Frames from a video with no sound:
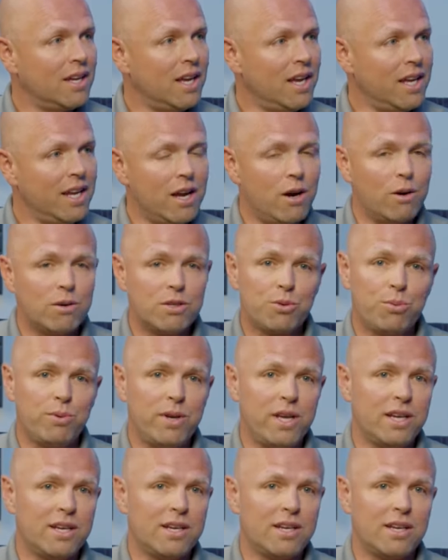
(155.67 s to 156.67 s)
80 hours a
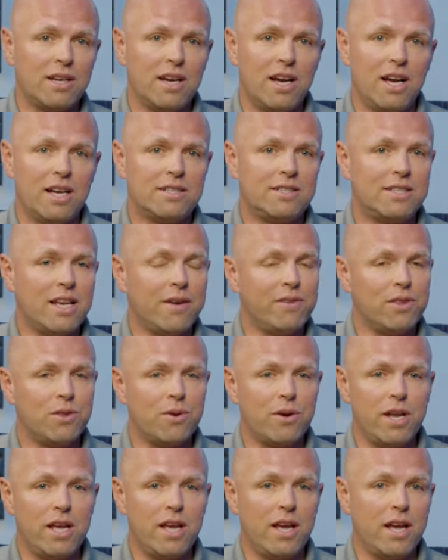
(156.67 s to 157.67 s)
week, uh,
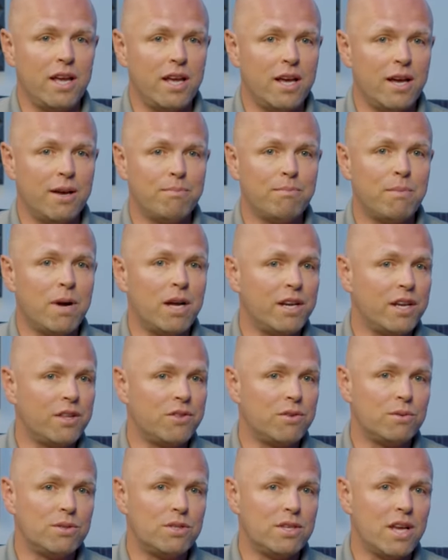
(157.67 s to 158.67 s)
7:30 a.m. Monday
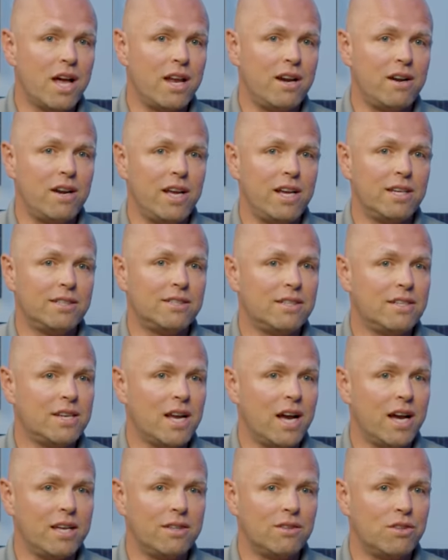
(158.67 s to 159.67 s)
through Saturday to
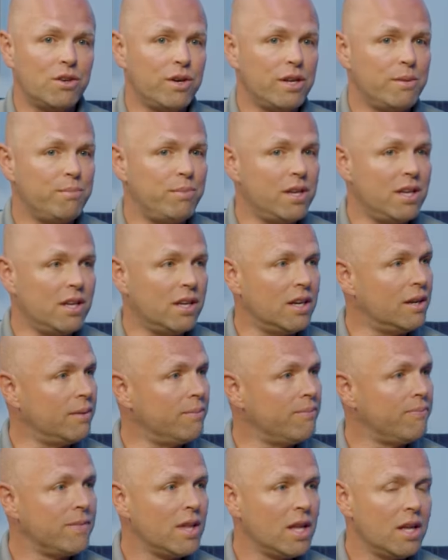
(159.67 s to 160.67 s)
9:30
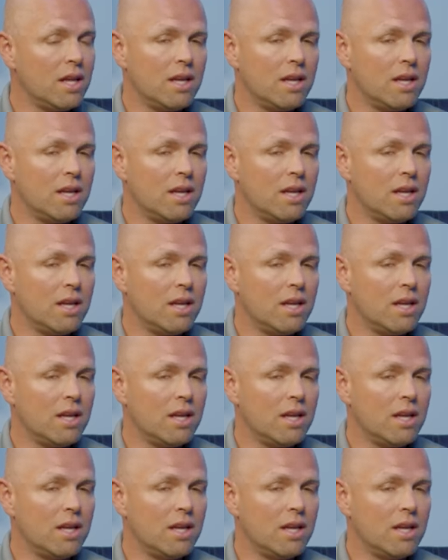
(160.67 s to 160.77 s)
p.m.